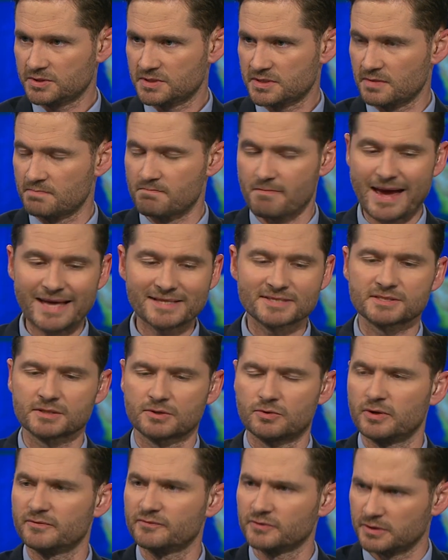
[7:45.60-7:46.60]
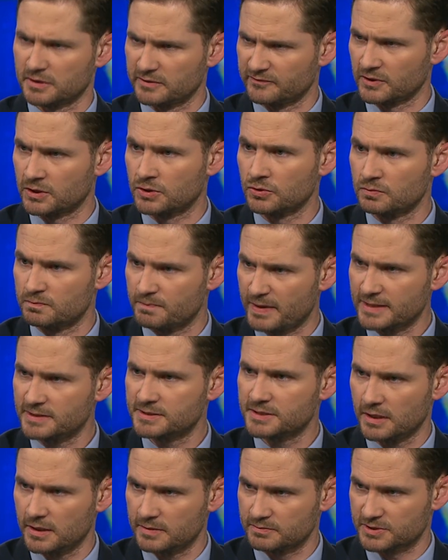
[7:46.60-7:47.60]
the maths equivalent of a good
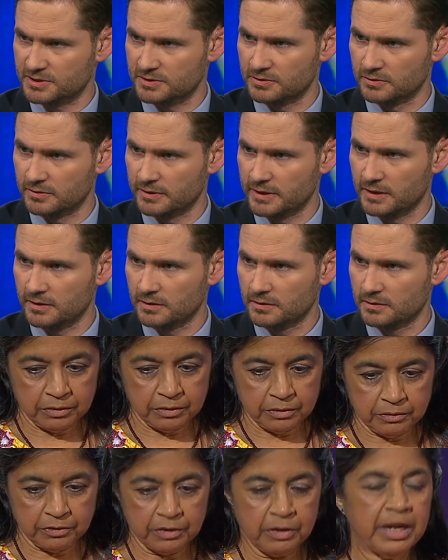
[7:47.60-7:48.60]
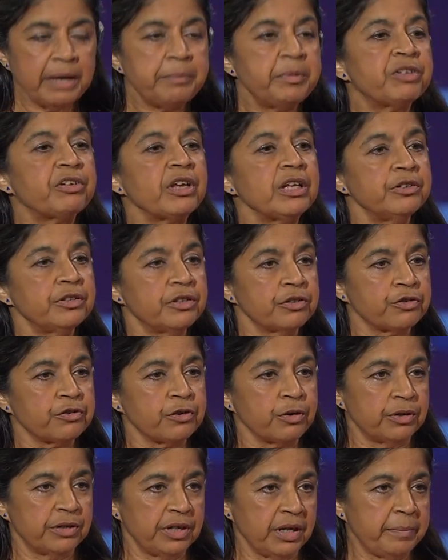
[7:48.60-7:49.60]
bedtime story? So let me tell you the
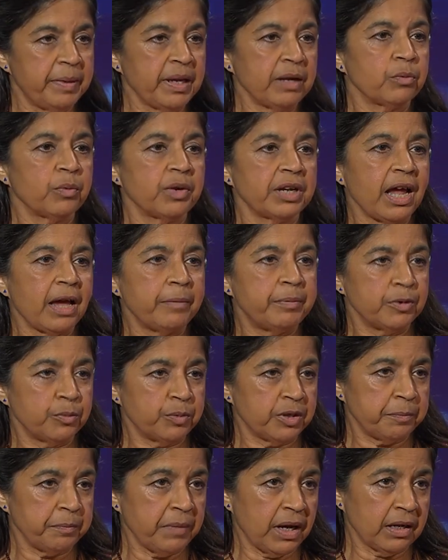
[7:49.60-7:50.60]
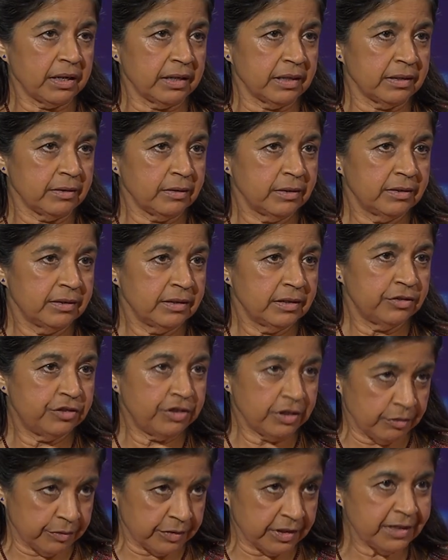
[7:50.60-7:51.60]
story about what happened with my
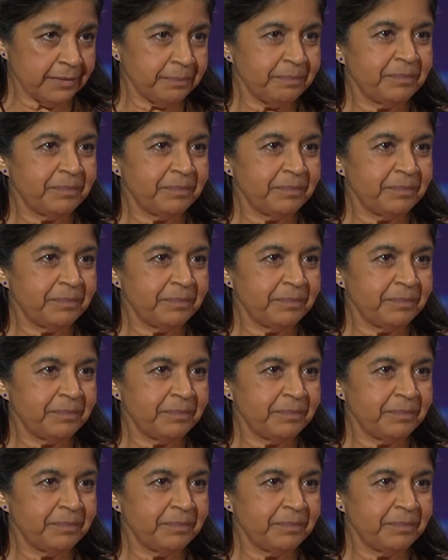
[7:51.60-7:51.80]
children.